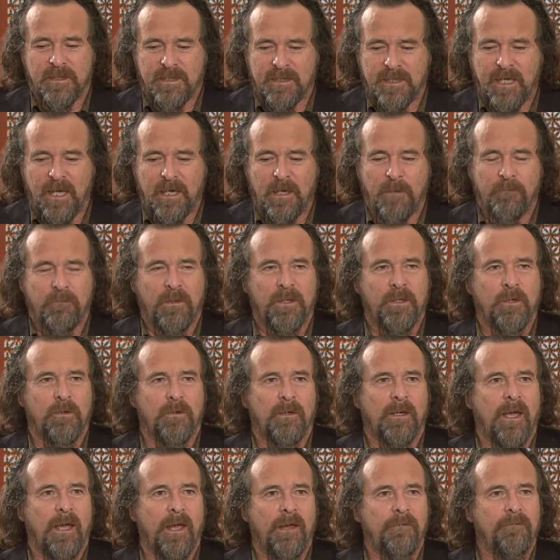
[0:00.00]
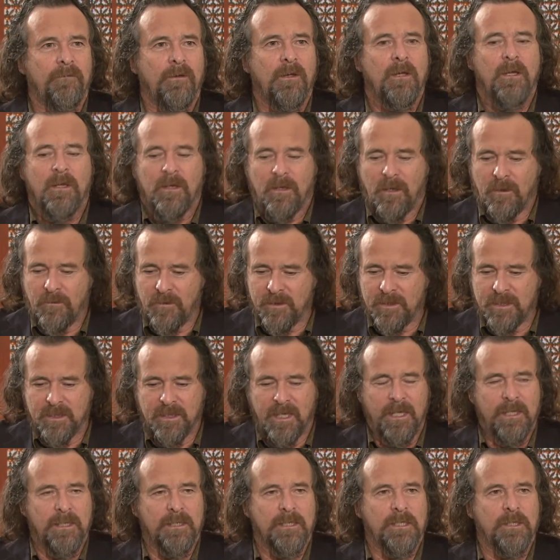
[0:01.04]
setup in your life, the
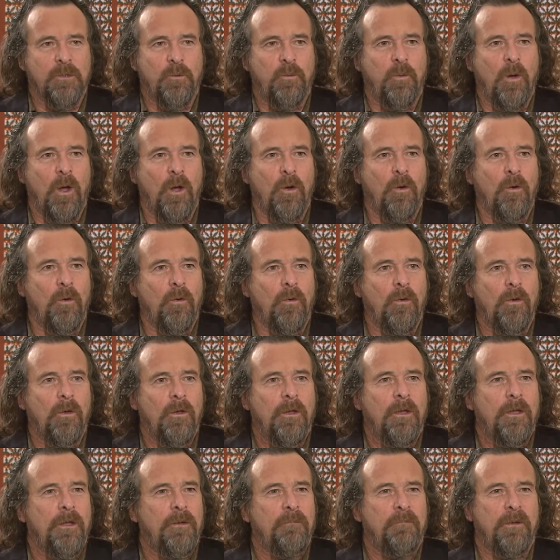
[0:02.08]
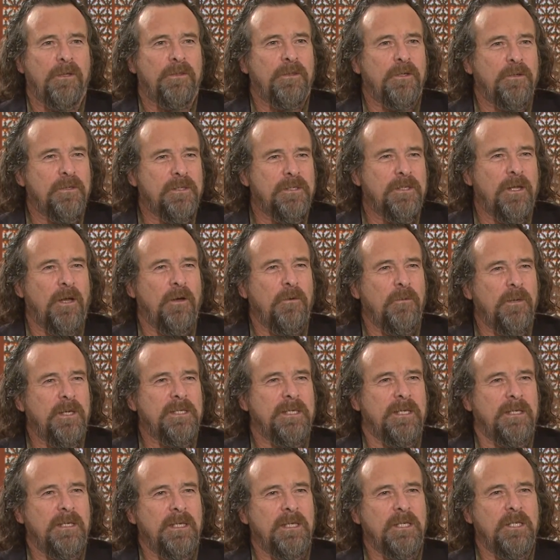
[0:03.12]
status quo, but there's always
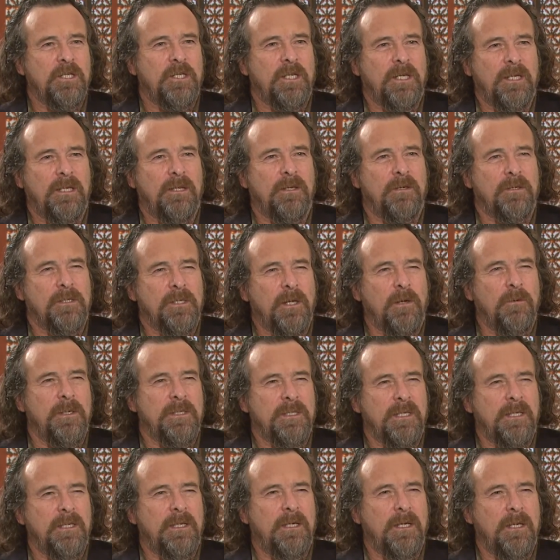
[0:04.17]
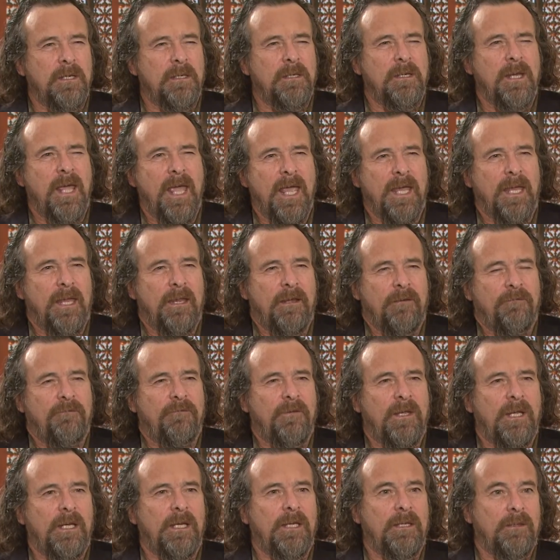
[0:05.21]
an itching, there's always a nagging
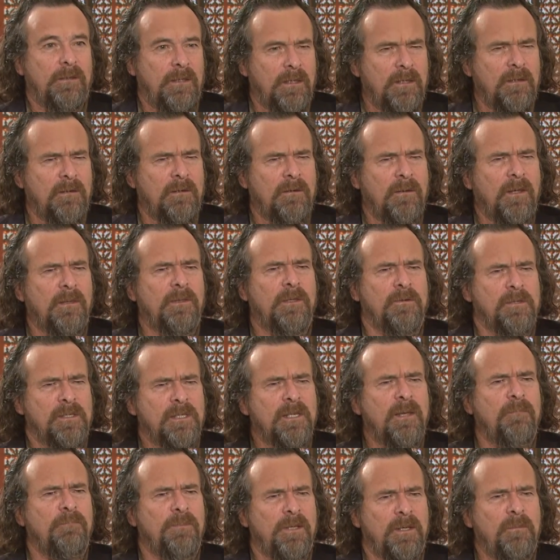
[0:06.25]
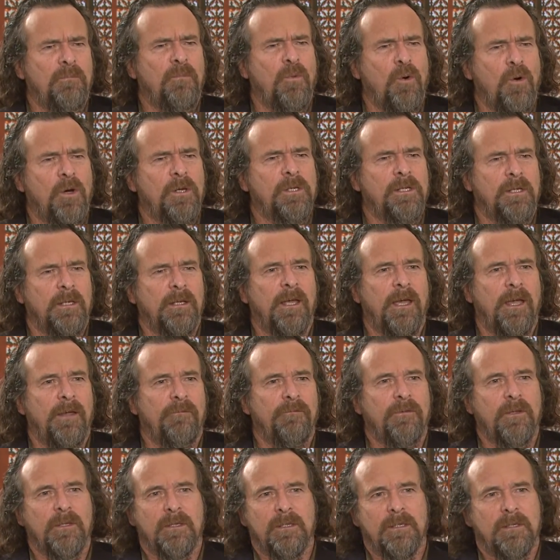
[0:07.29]
feeling that there's something more to
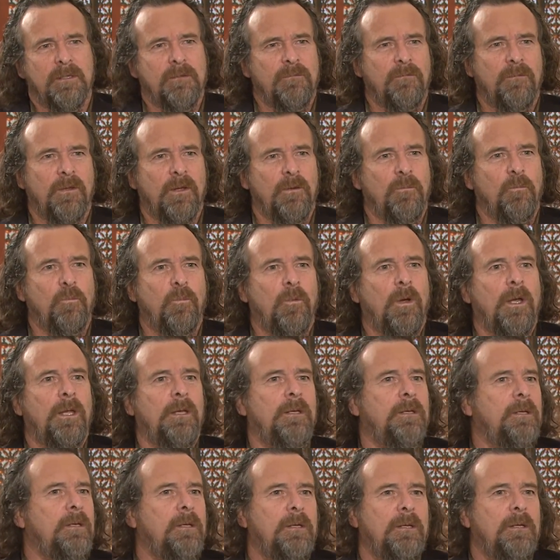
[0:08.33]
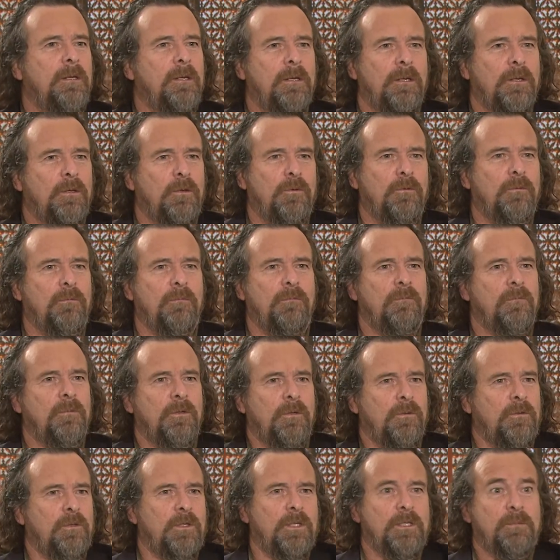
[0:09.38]
life than what
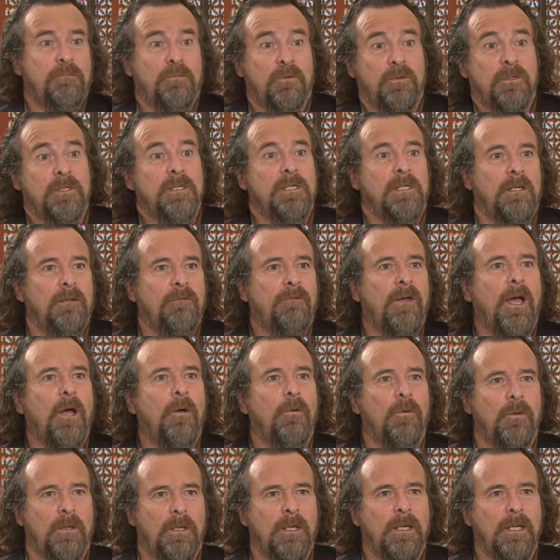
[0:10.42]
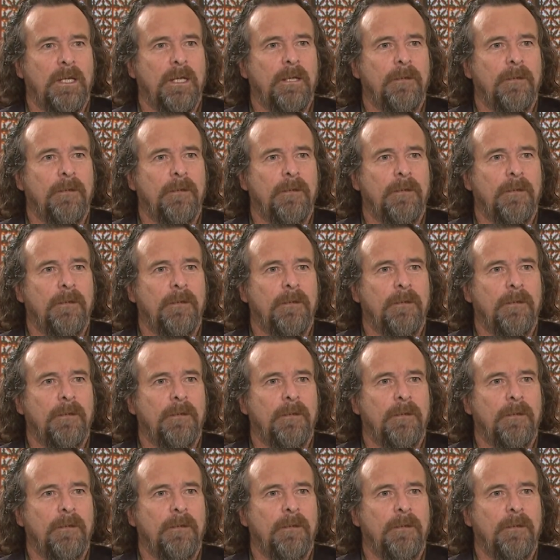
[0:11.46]
you just perceive outwardly.